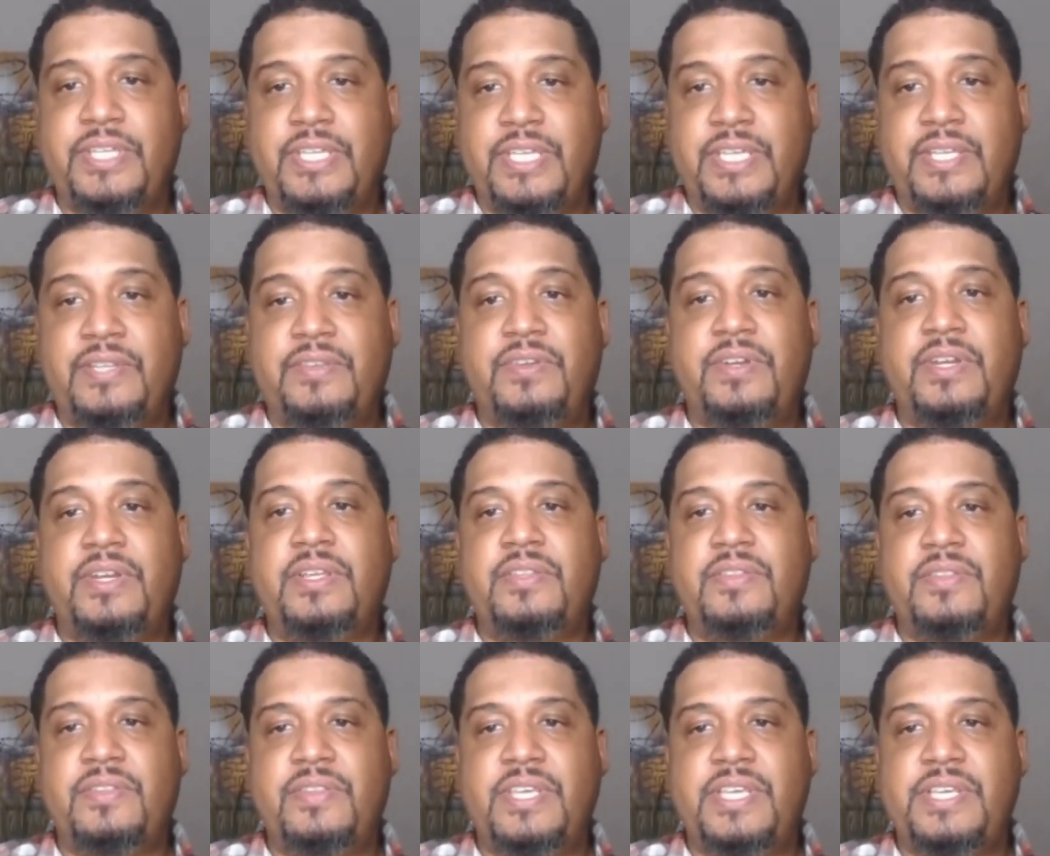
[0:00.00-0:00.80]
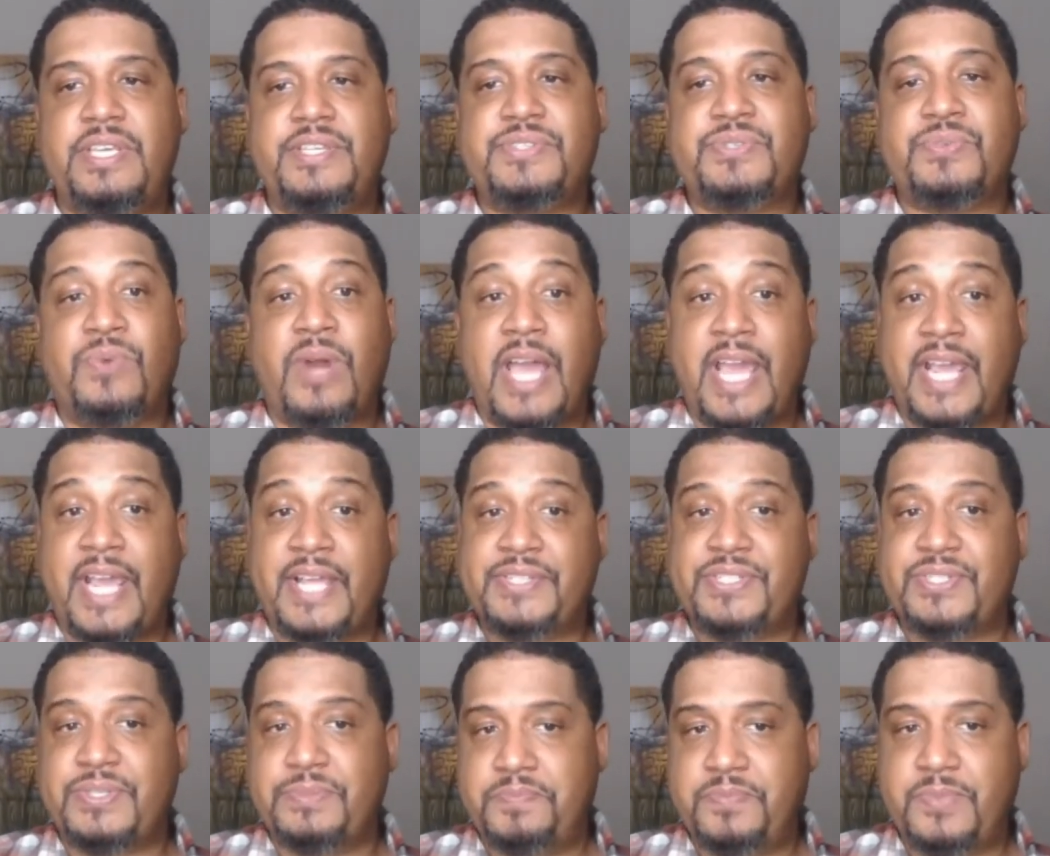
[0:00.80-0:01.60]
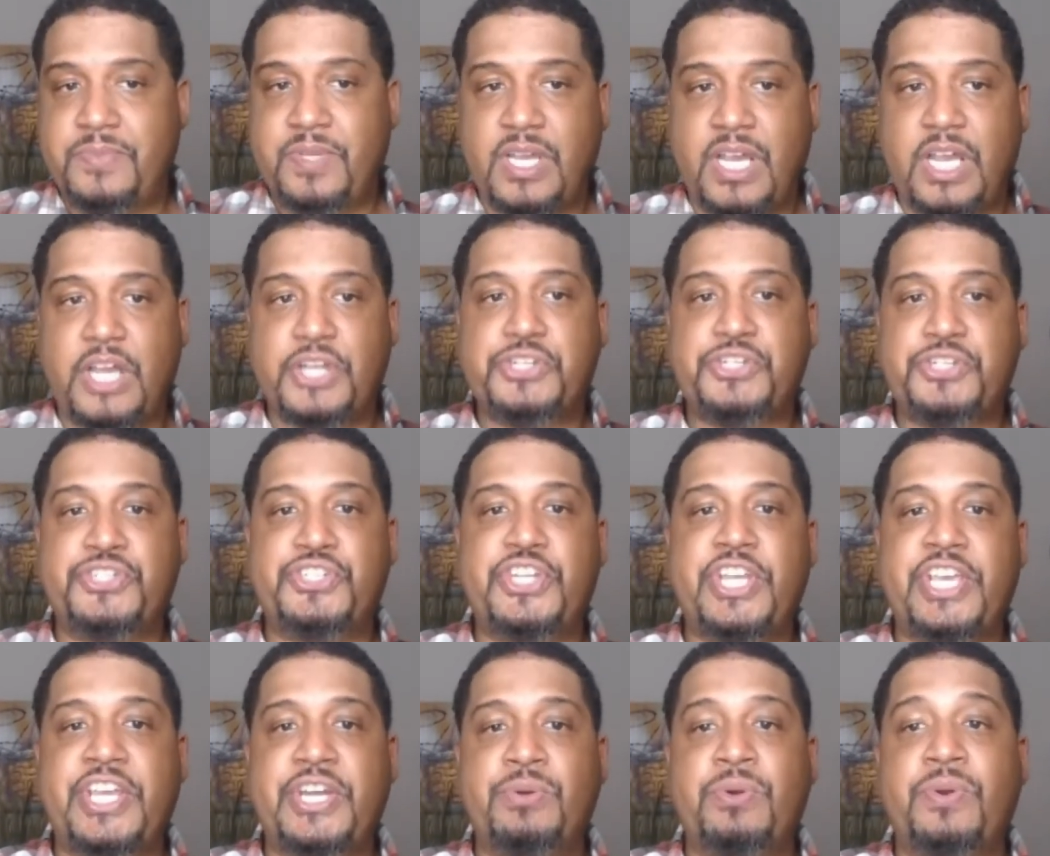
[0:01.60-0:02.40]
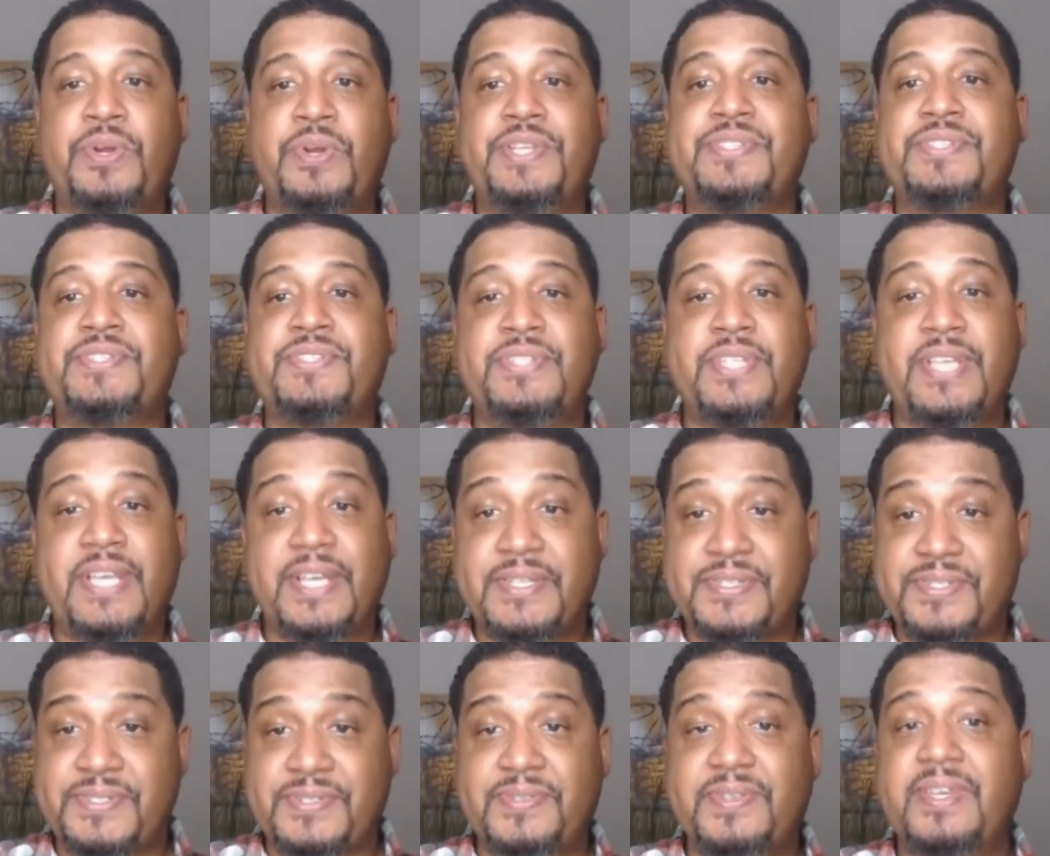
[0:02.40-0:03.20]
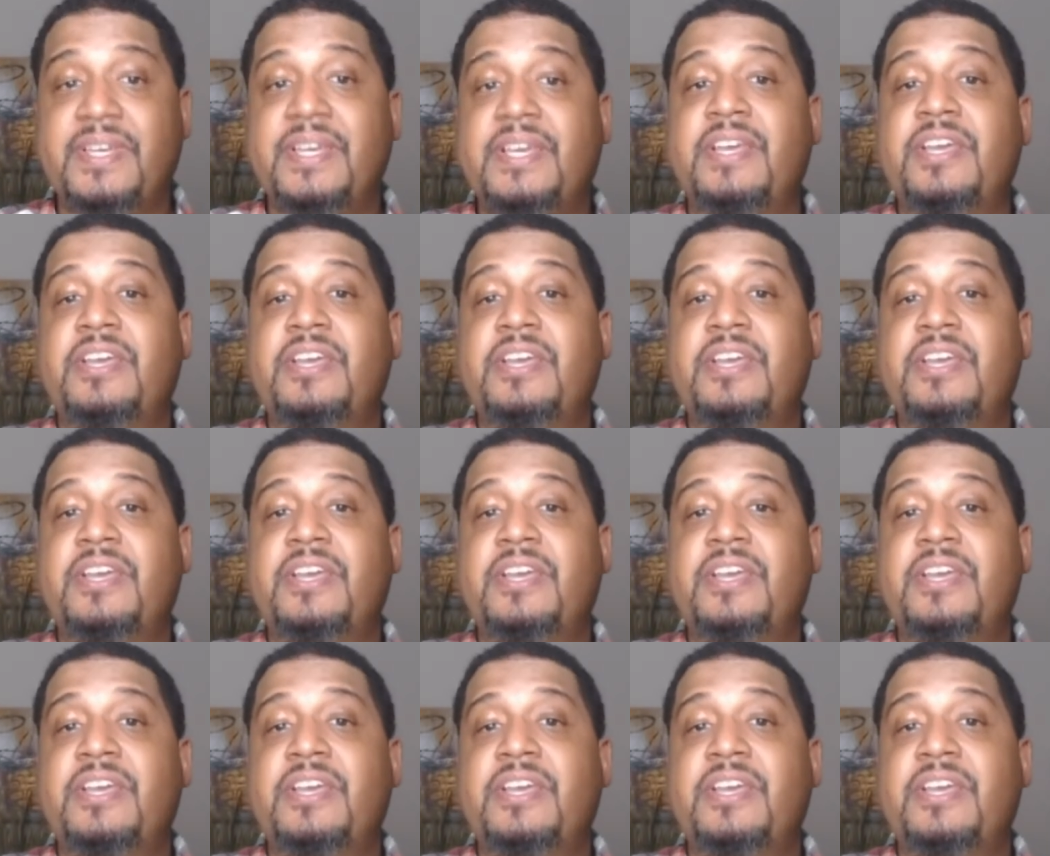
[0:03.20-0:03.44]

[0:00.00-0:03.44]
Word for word: in these riots on January 6th,